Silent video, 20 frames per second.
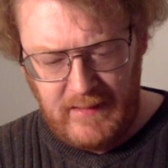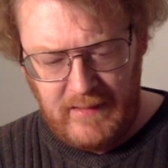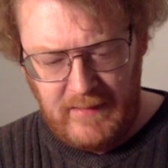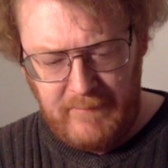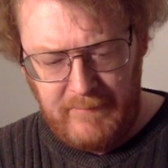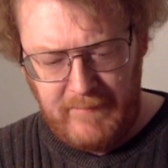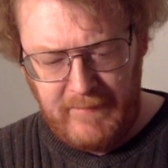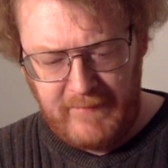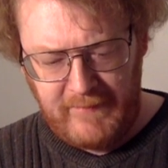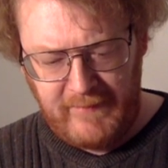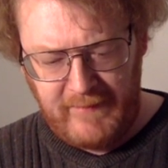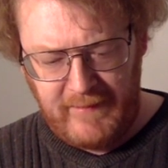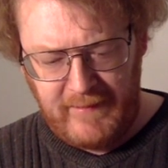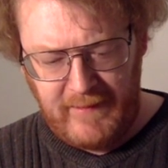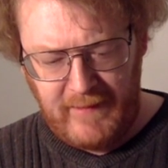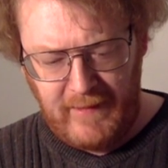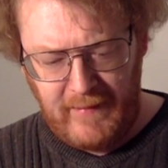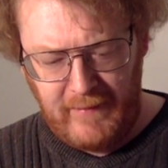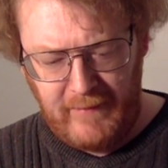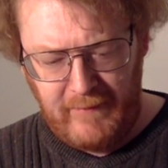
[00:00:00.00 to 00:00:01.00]
mixing
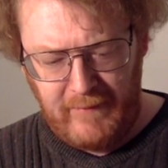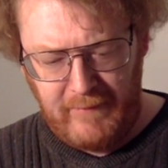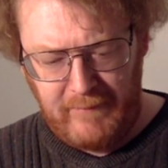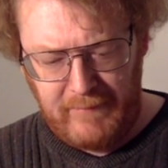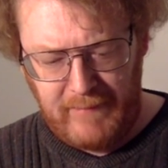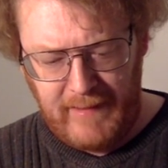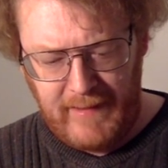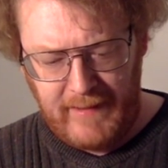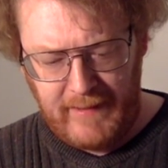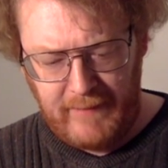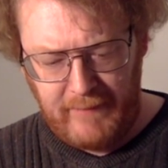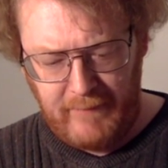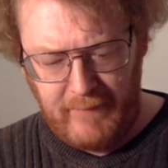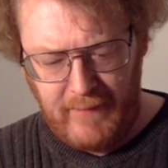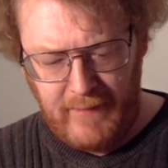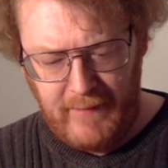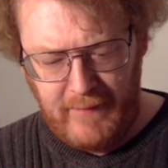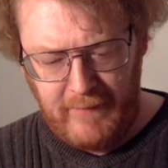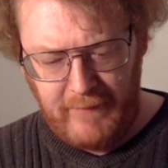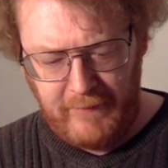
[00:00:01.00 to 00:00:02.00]
color and black and
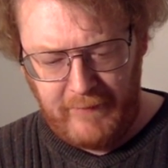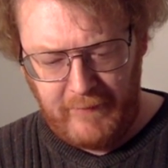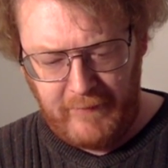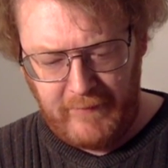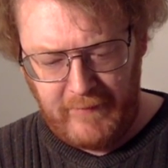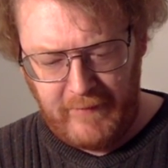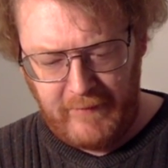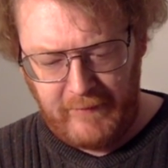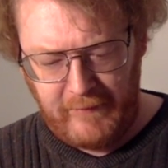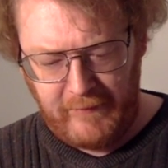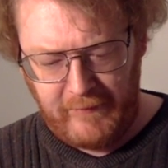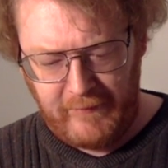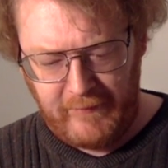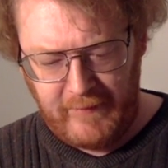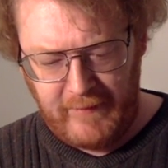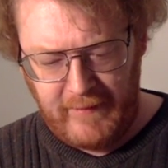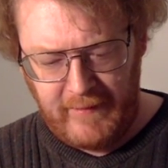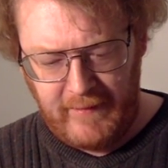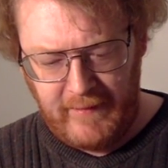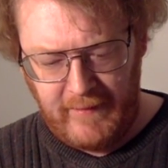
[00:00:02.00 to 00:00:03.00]
white as
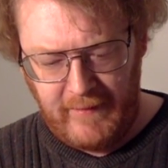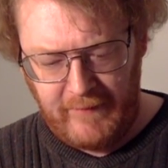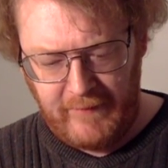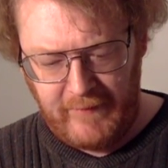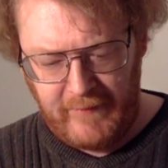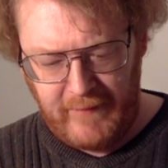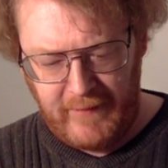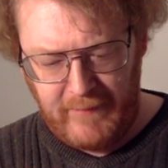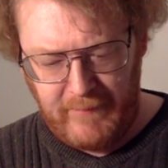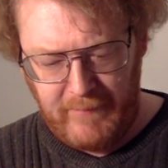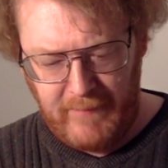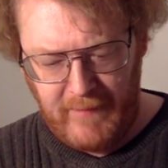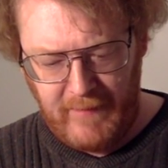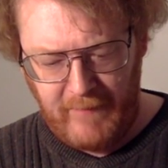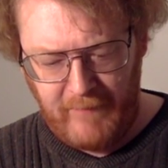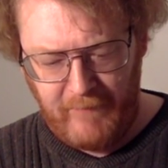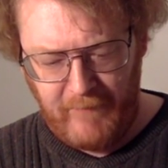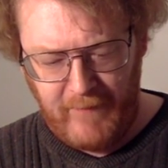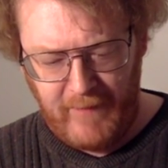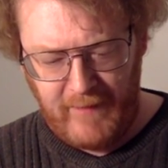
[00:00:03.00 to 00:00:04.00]
audaciously as it
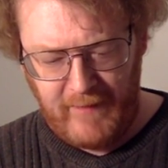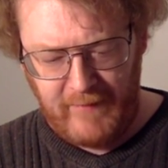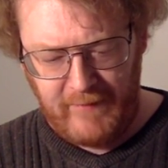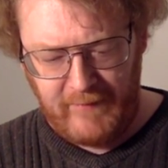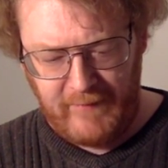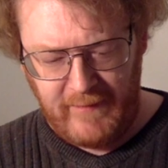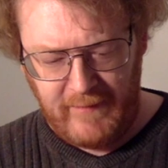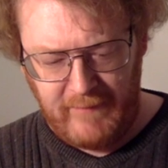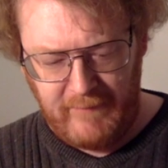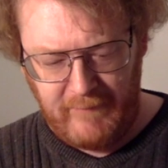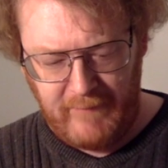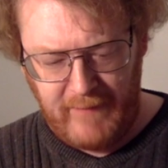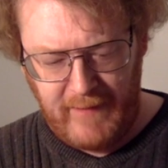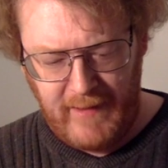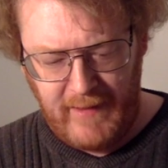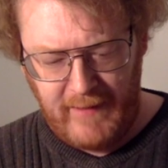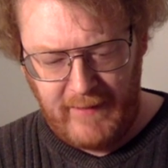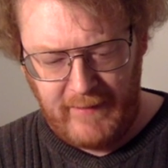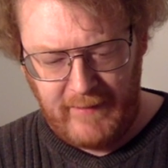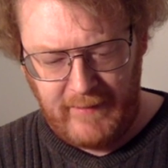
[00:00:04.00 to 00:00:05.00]
combines fantasy and
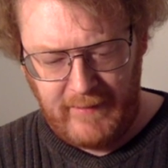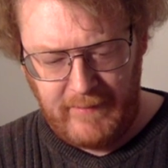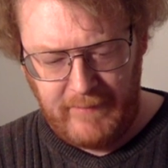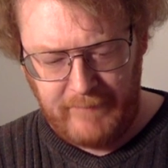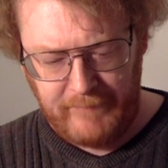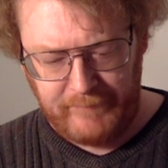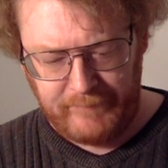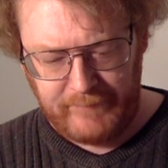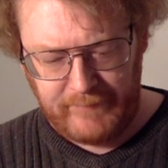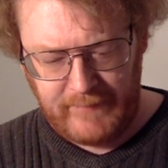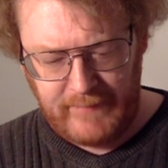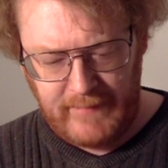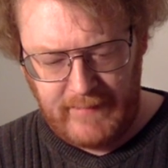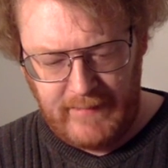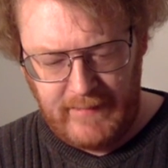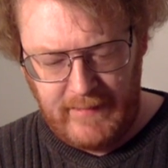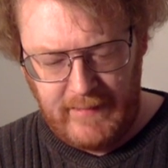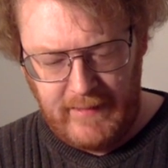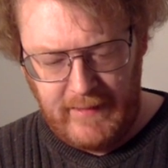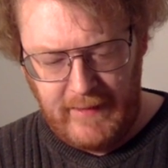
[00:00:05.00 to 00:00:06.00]
reality.
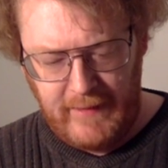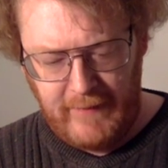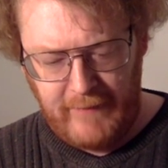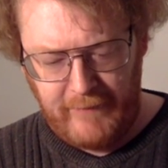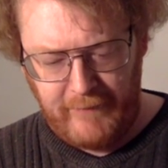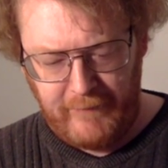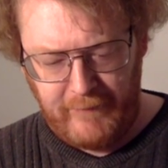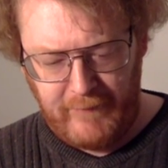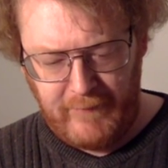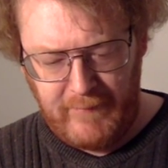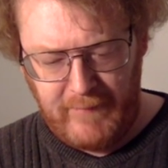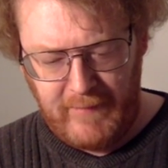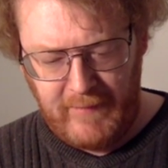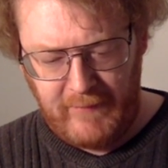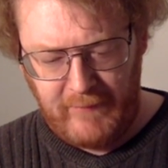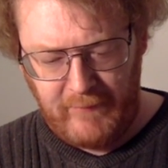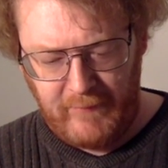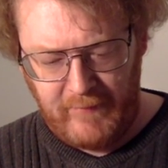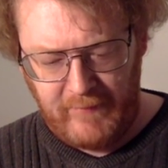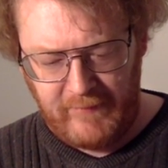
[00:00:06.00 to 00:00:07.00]
If
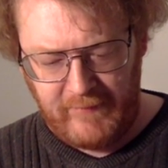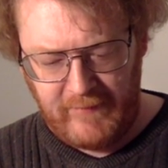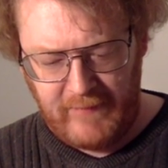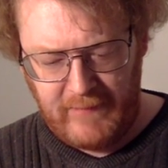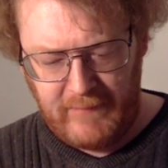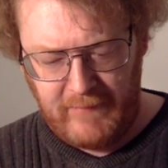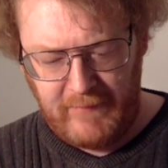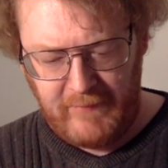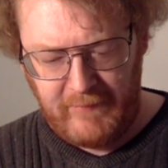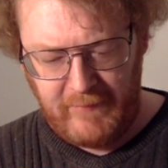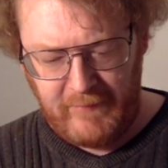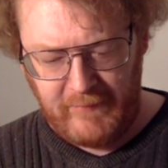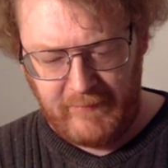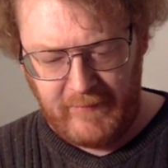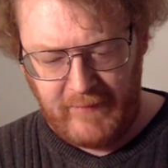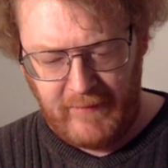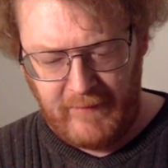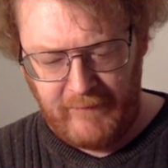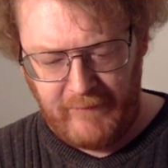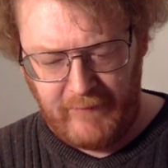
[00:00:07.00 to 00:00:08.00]
remains one of cinema's most
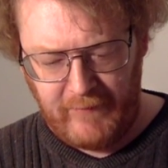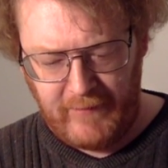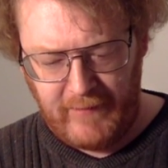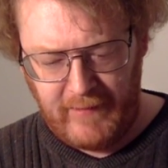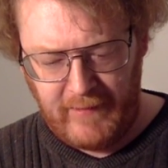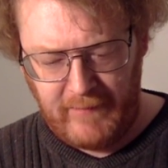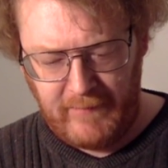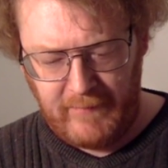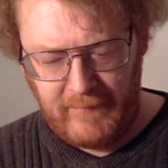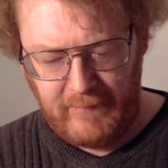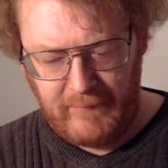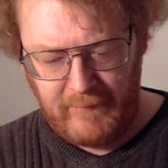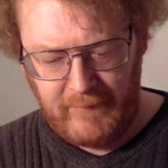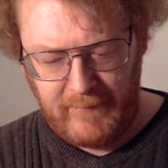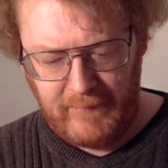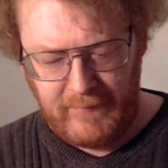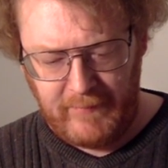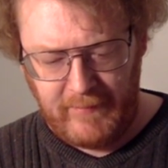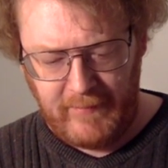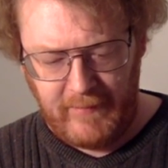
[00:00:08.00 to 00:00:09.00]
unforgettable
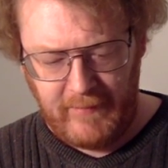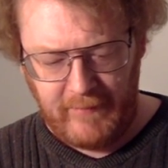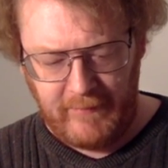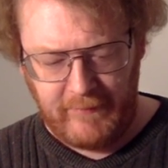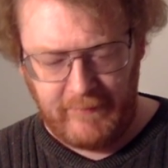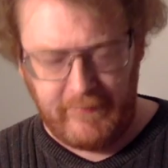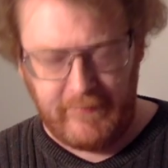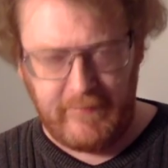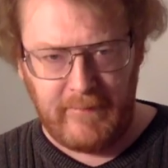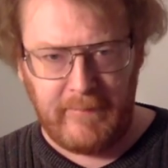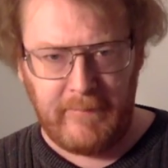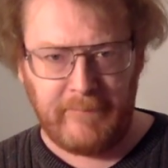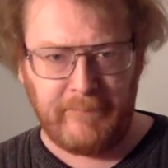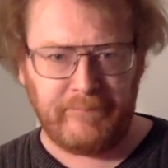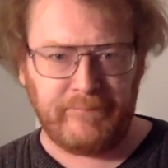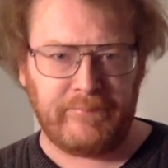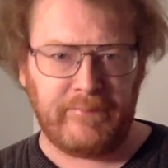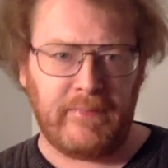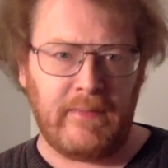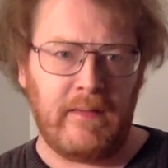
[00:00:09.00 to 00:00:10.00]
rebel yells.
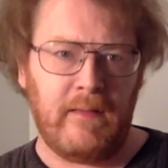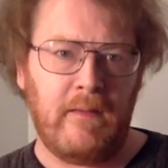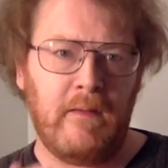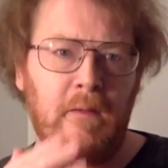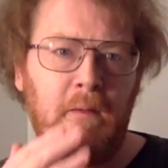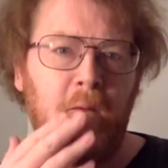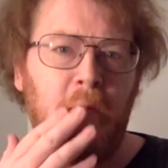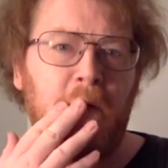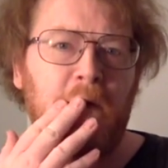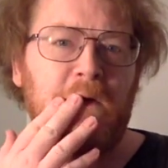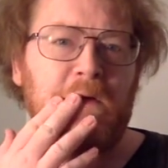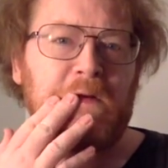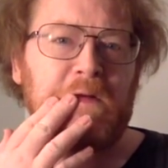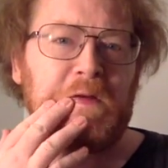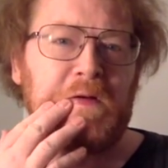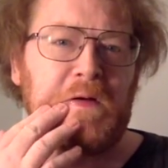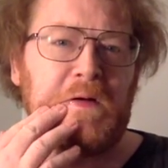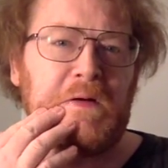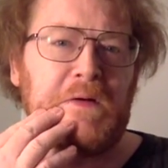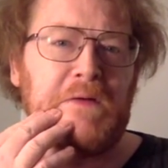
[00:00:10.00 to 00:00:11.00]

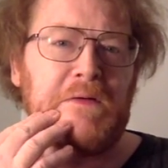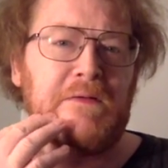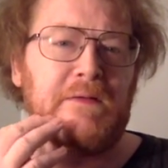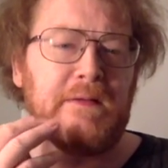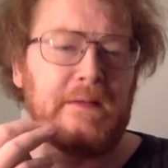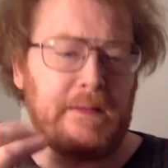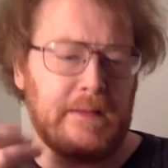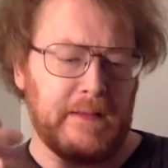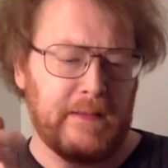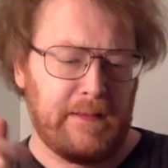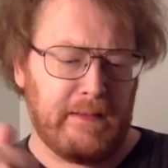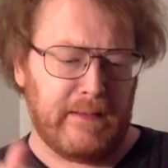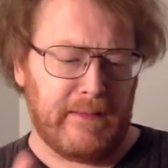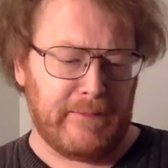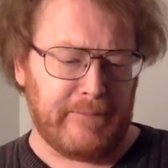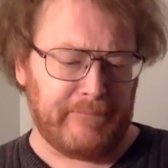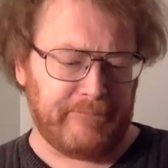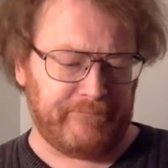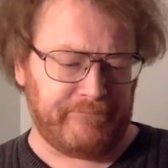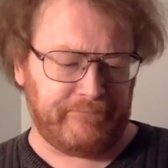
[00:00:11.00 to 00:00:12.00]
So,
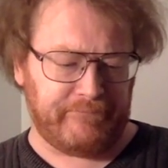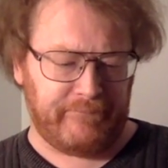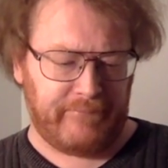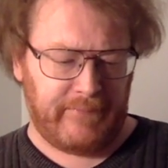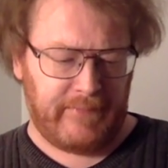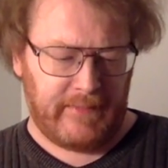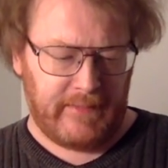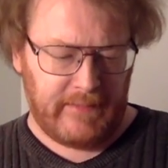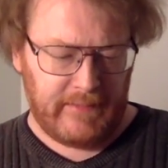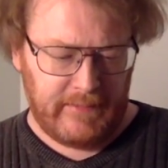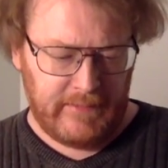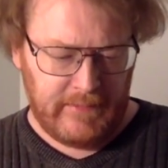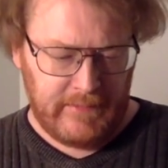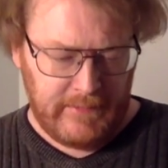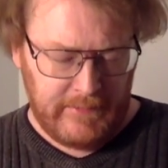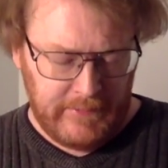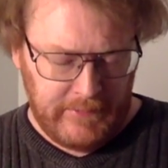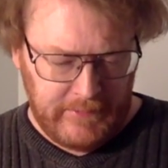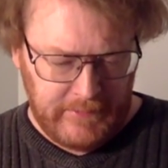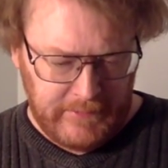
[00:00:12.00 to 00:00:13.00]
um,
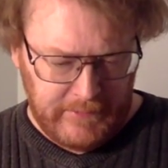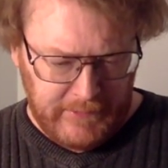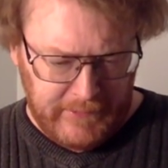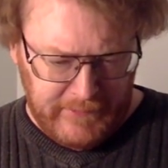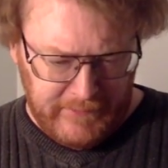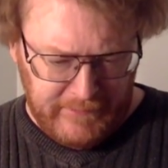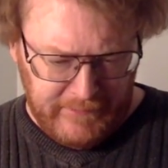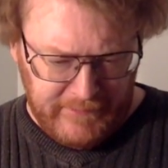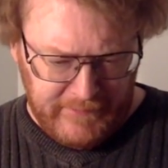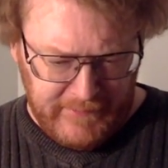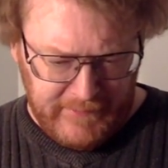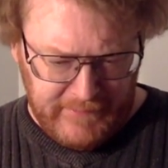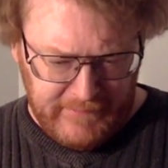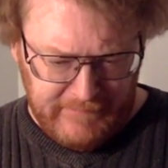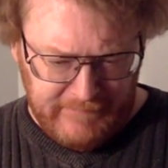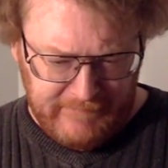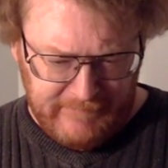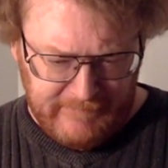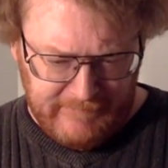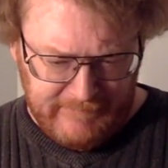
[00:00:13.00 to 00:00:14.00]
and
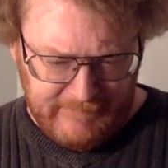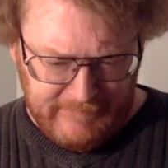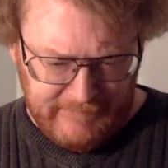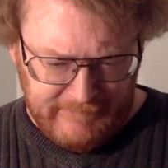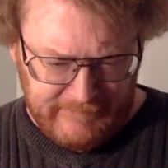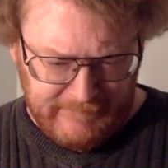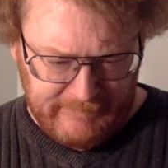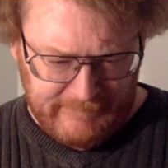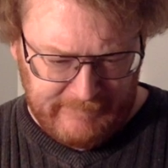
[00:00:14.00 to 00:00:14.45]
then uh,